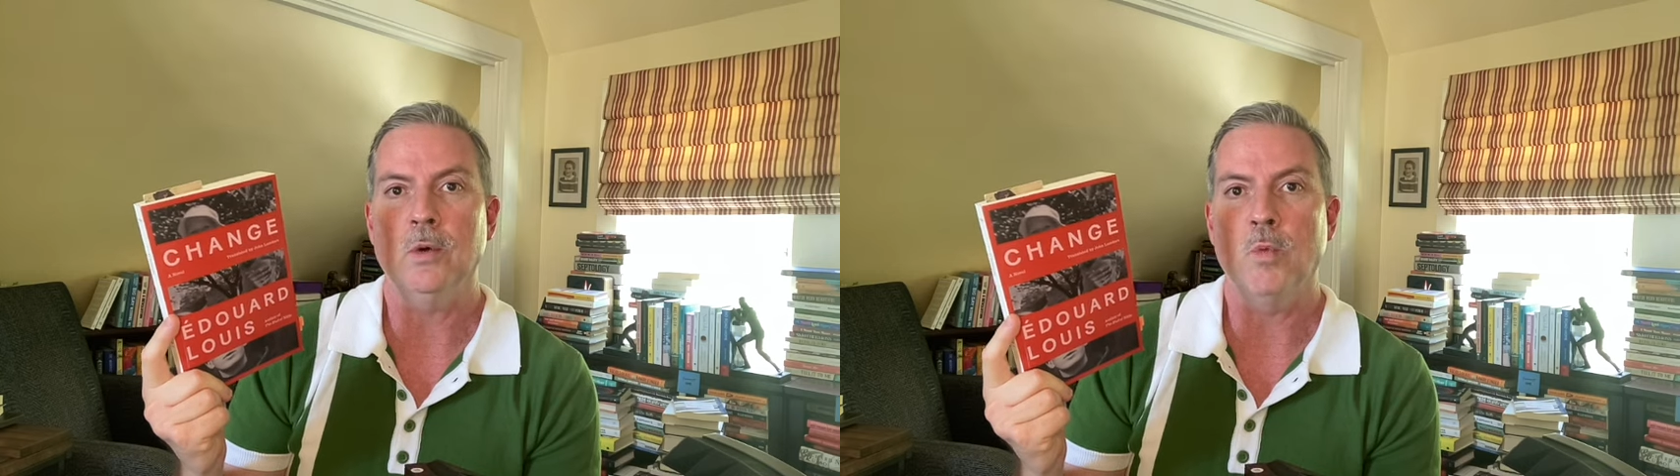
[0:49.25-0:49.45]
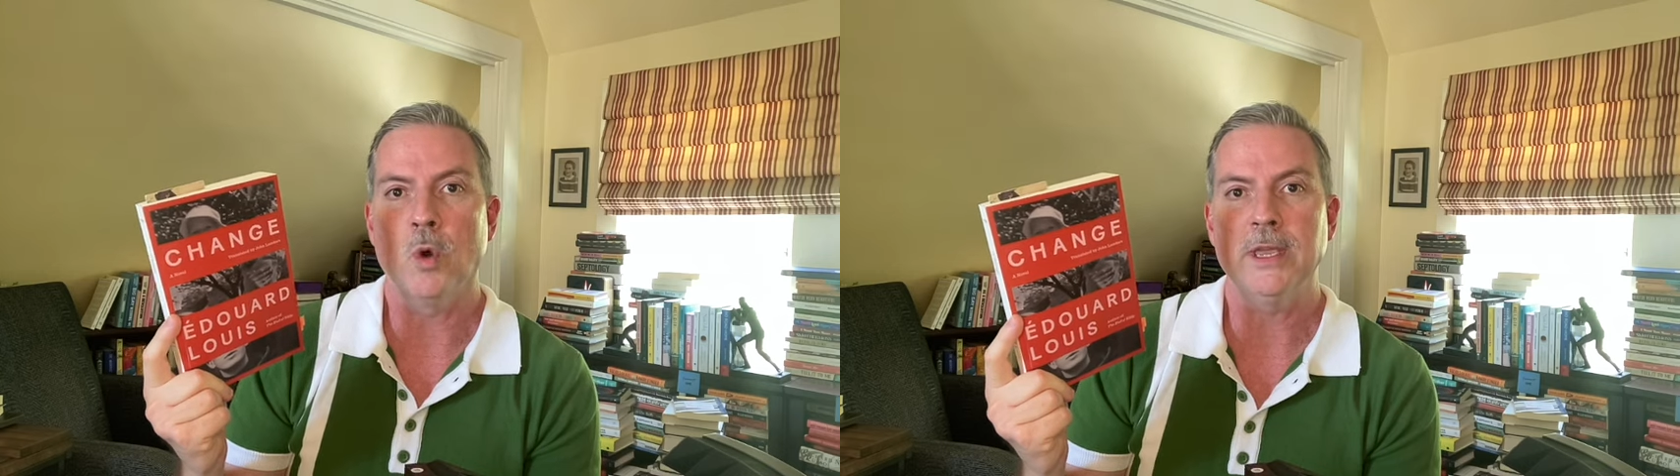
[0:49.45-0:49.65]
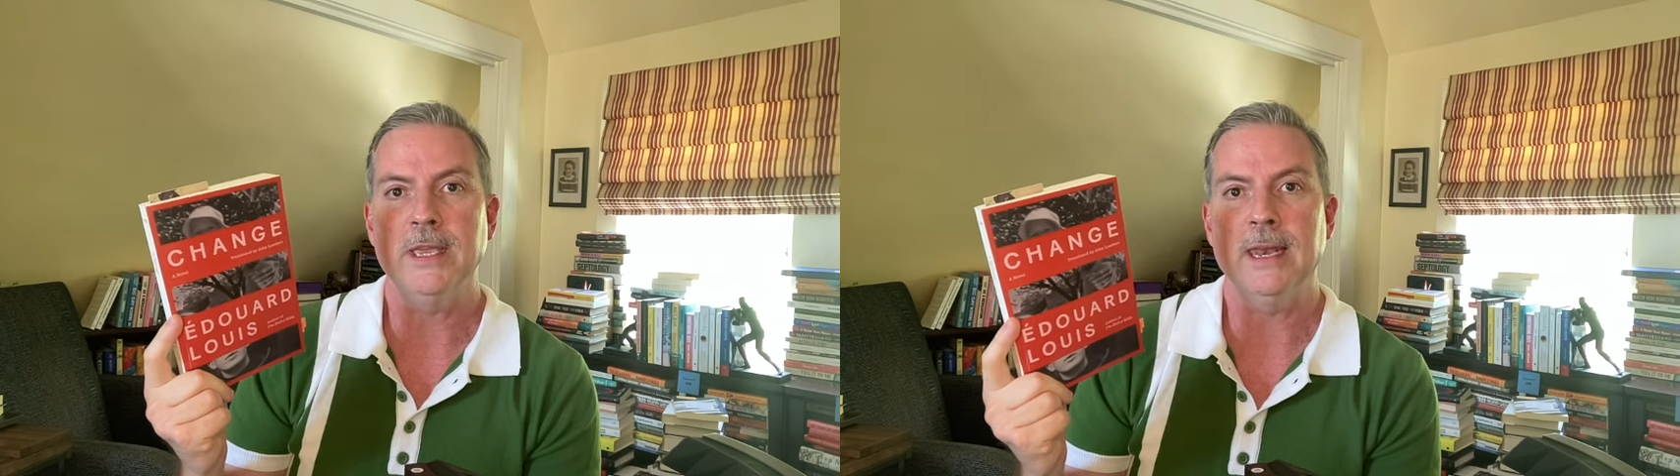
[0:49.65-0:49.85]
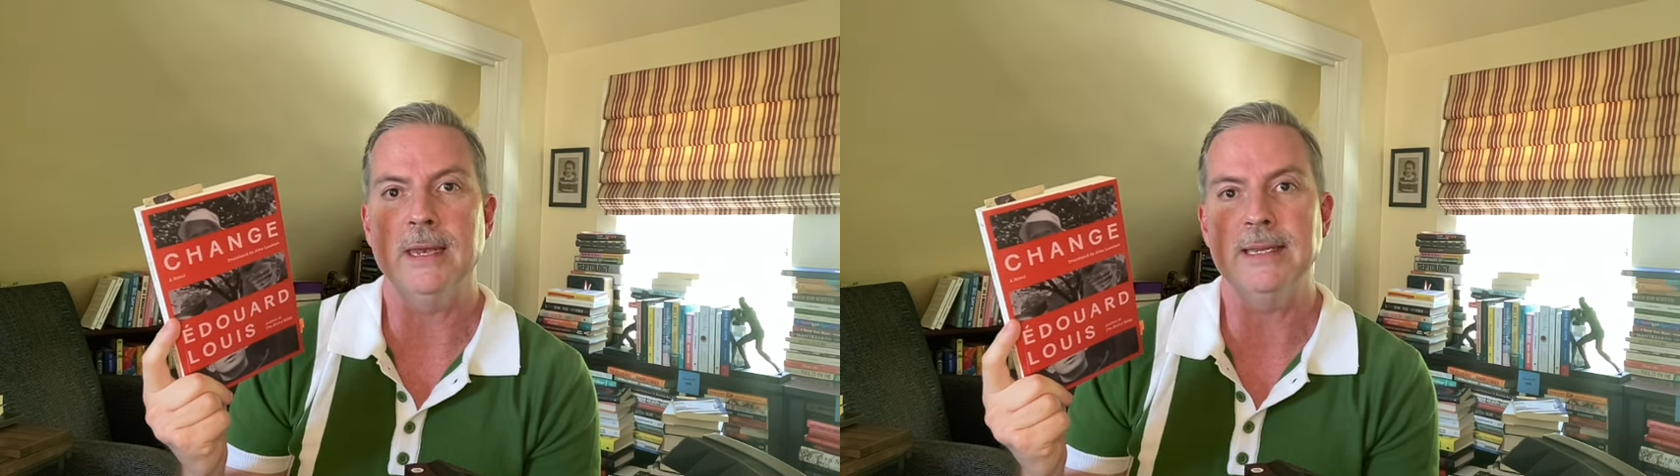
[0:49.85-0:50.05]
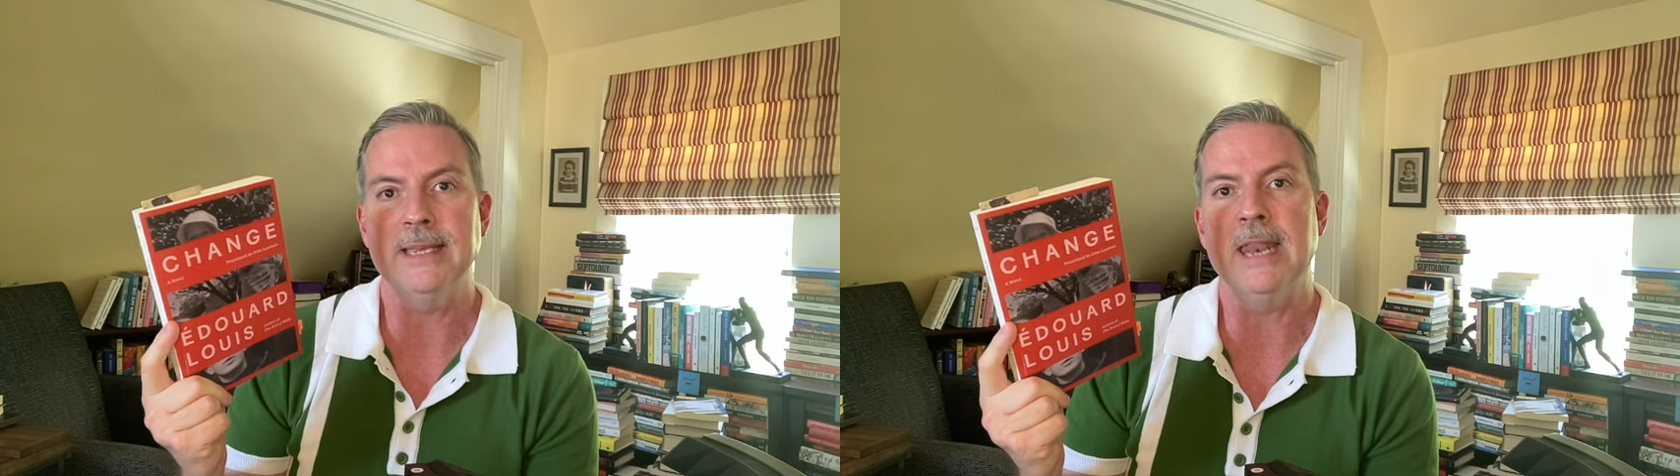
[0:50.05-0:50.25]
working
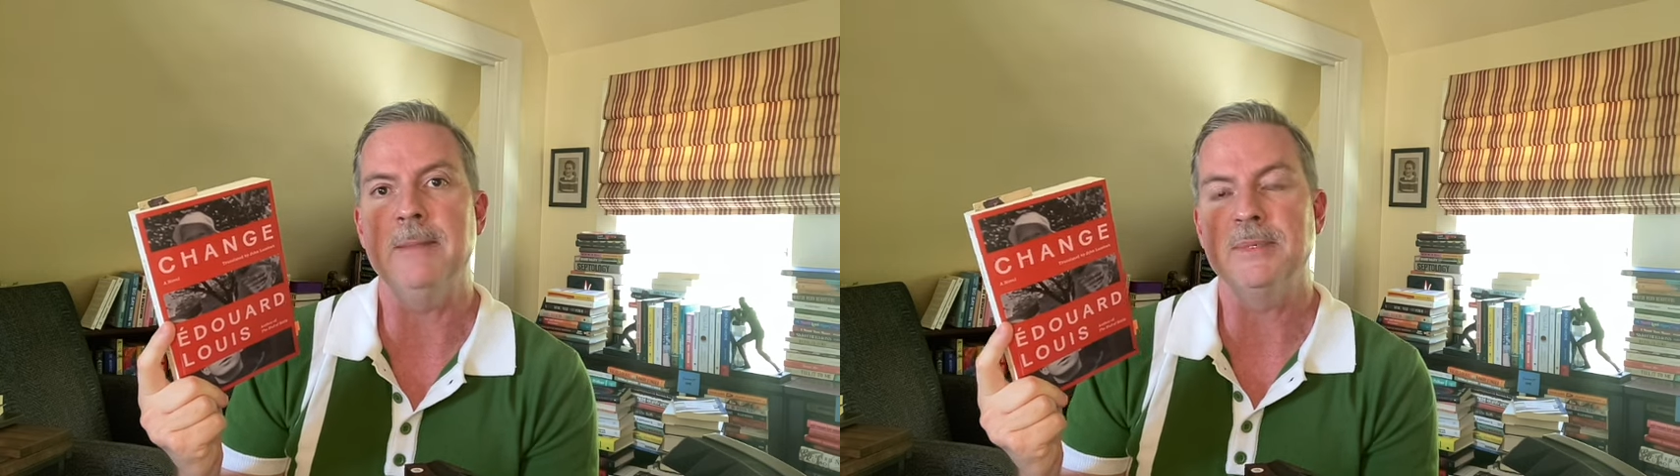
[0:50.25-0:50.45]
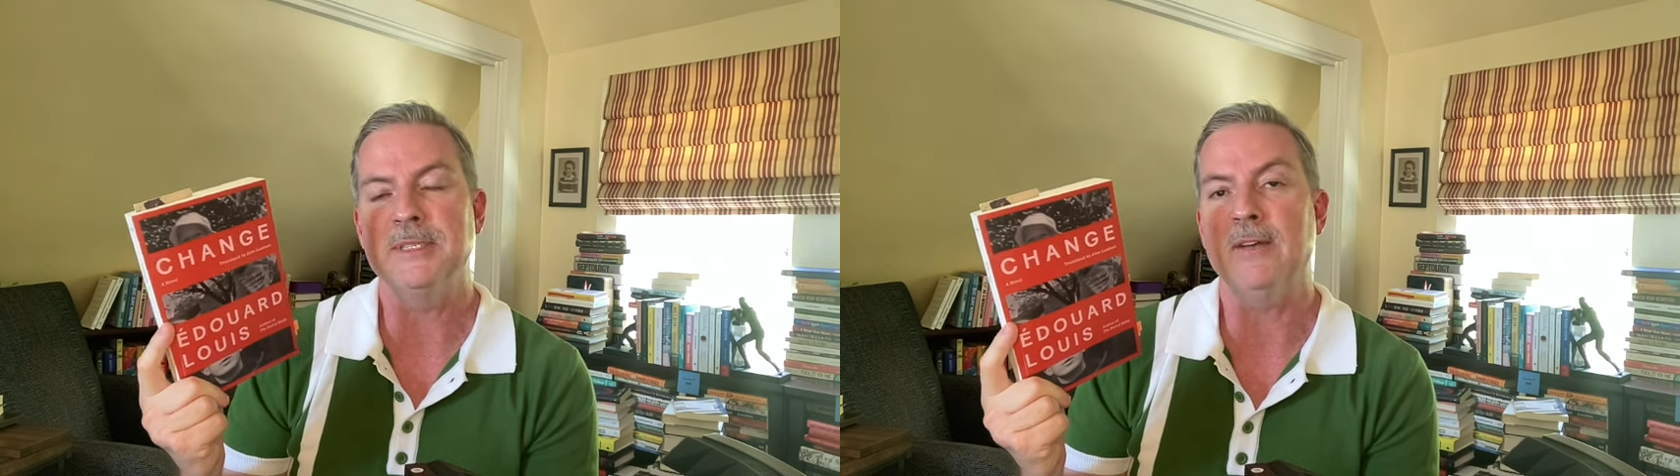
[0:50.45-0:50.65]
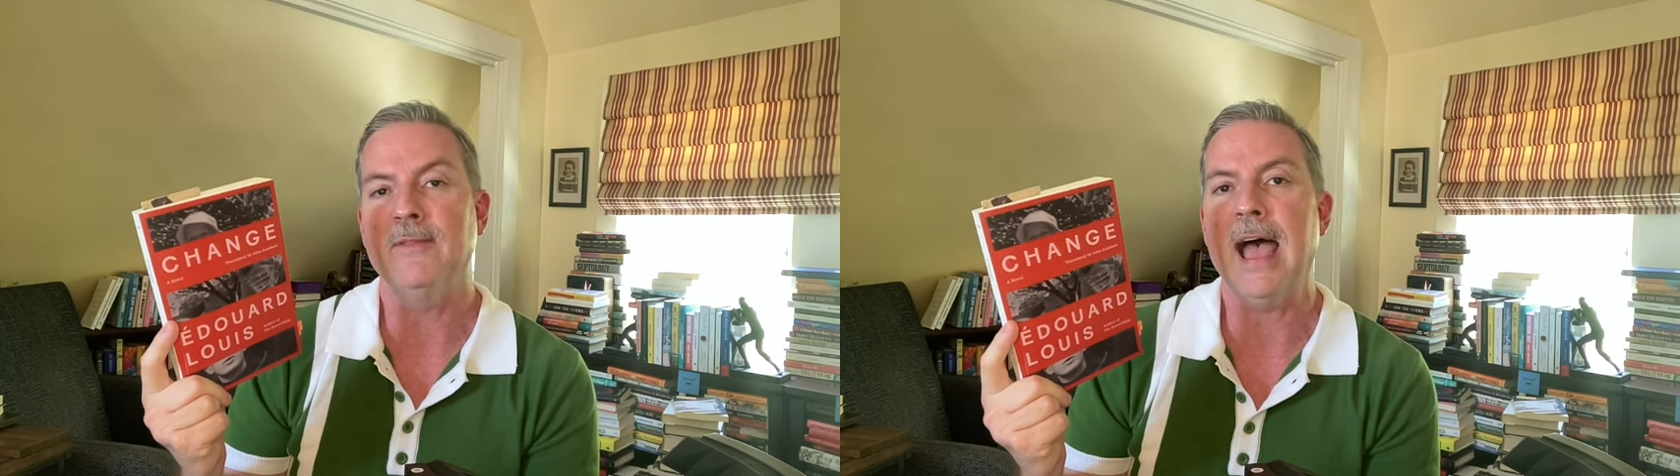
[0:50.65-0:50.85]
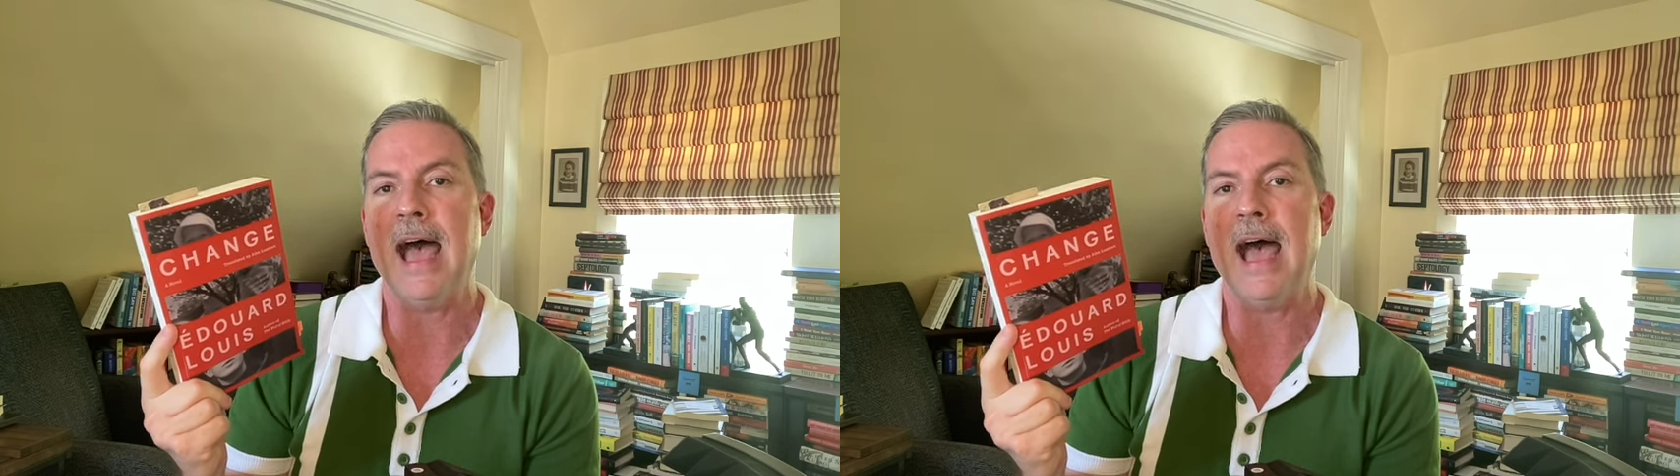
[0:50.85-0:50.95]
to get himself